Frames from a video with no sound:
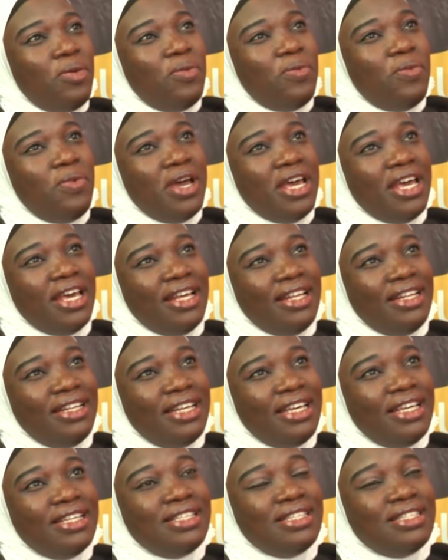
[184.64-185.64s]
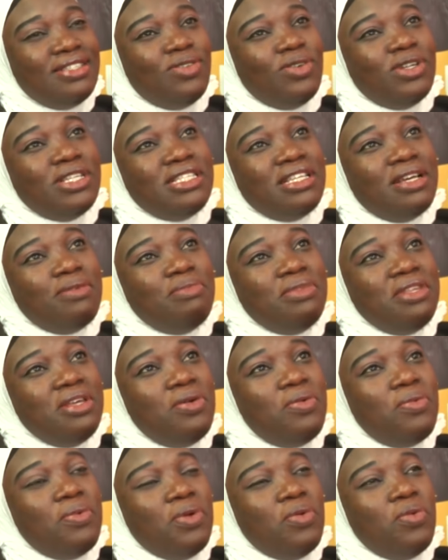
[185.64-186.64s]
Well, it was
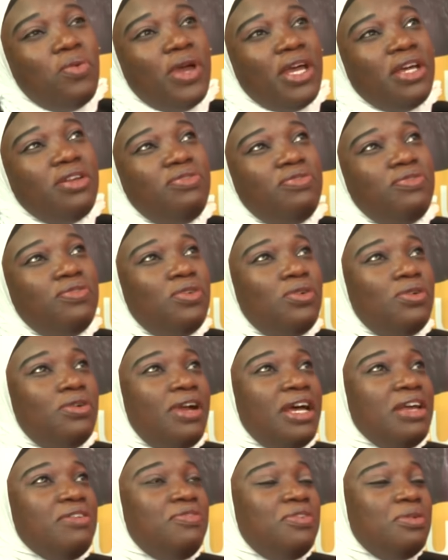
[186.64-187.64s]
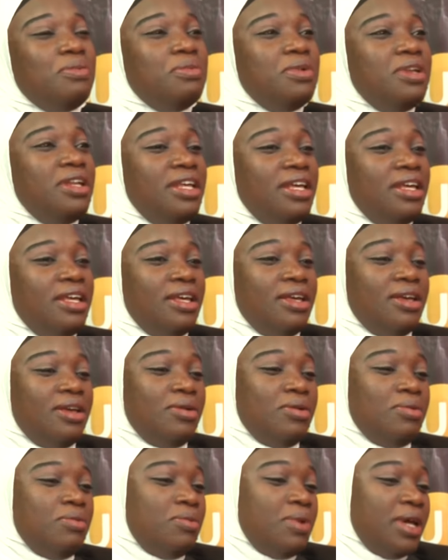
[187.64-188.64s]
something we worked for. Right from
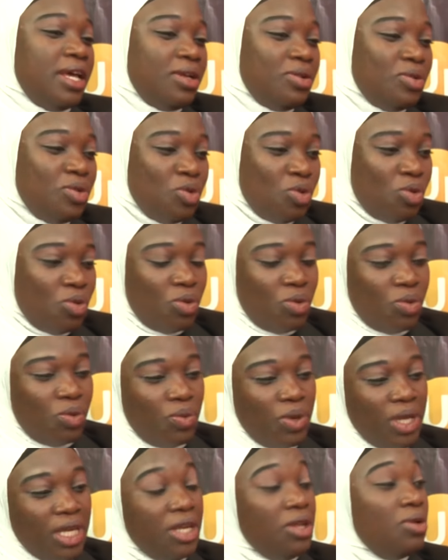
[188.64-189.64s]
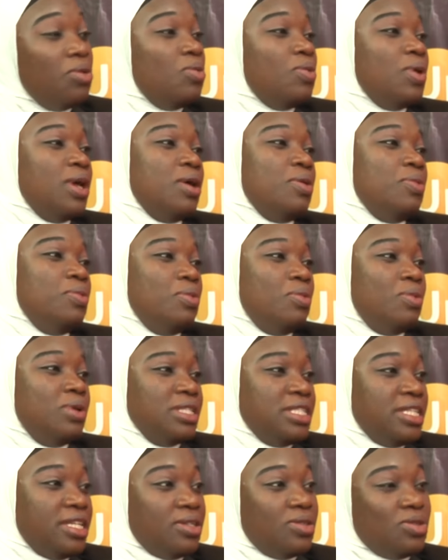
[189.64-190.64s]
the word go, we knew where we
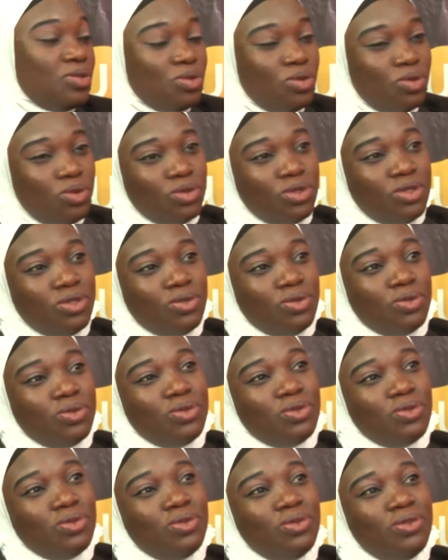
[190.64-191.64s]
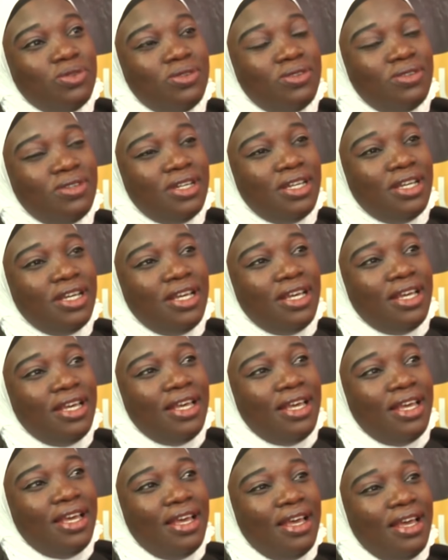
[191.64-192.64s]
wanted to go to. So
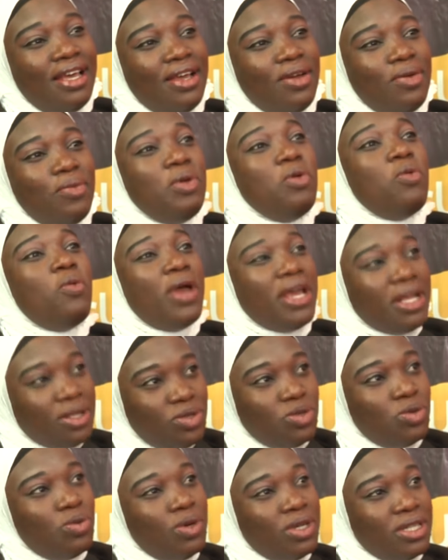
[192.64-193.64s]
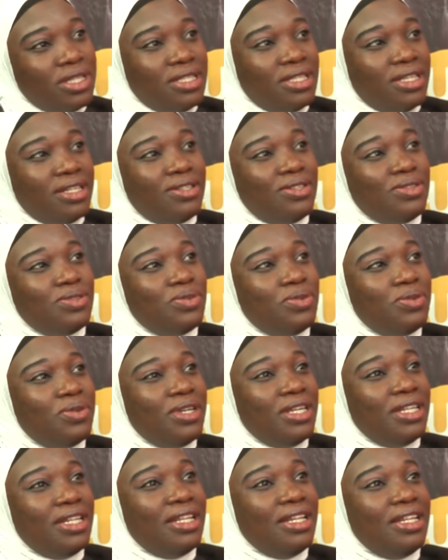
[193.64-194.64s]
we worked towards it. So
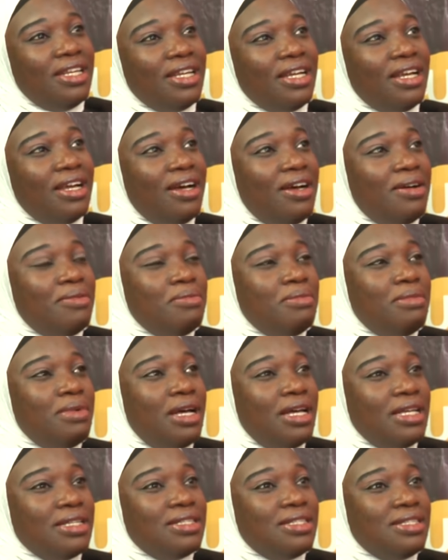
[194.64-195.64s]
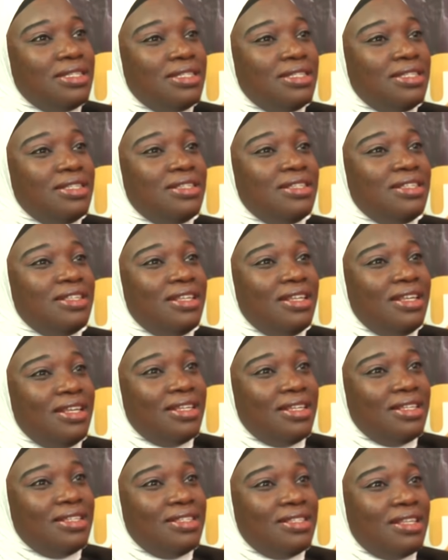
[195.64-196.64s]
it didn't come as
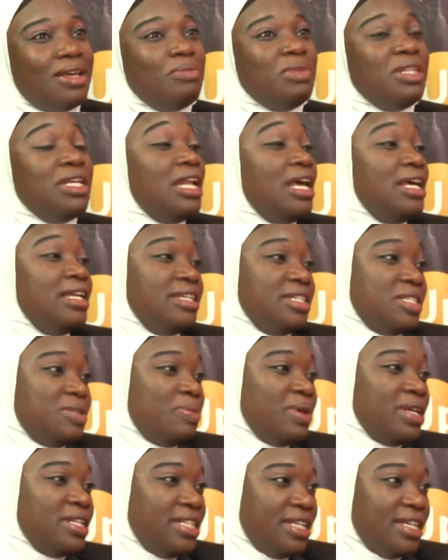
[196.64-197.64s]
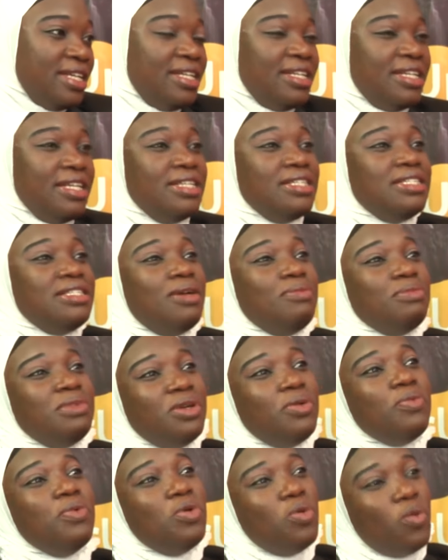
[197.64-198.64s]
something unexpected. Mm. It's
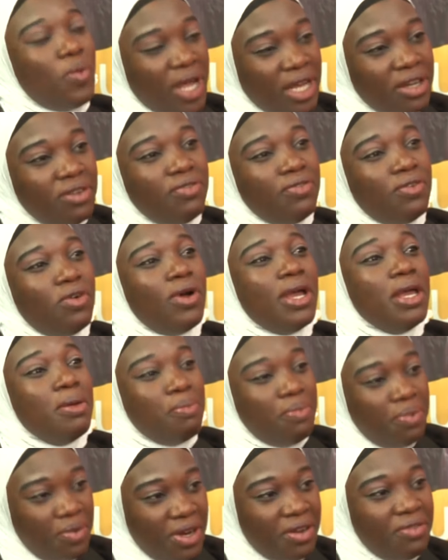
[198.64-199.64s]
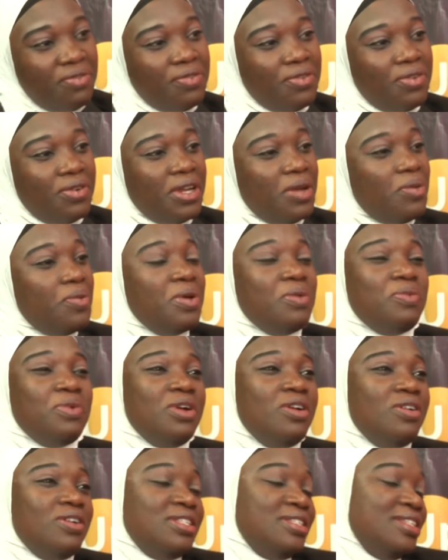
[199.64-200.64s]
something we worked for and prayed for. And when we
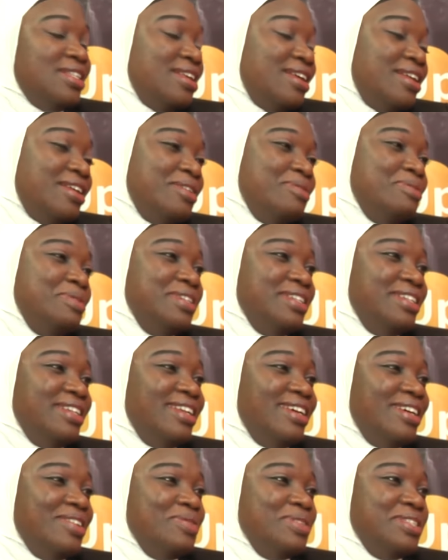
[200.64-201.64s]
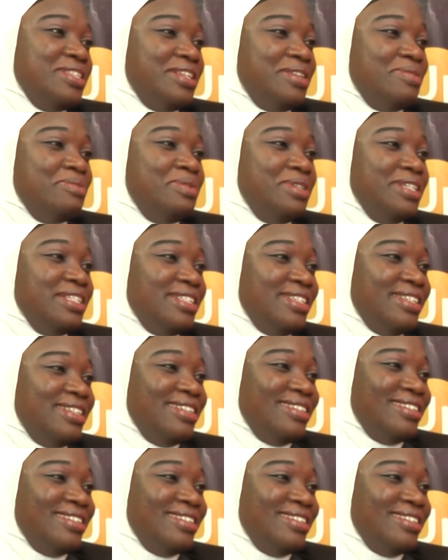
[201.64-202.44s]
got it, alhamdulillah, we celebrated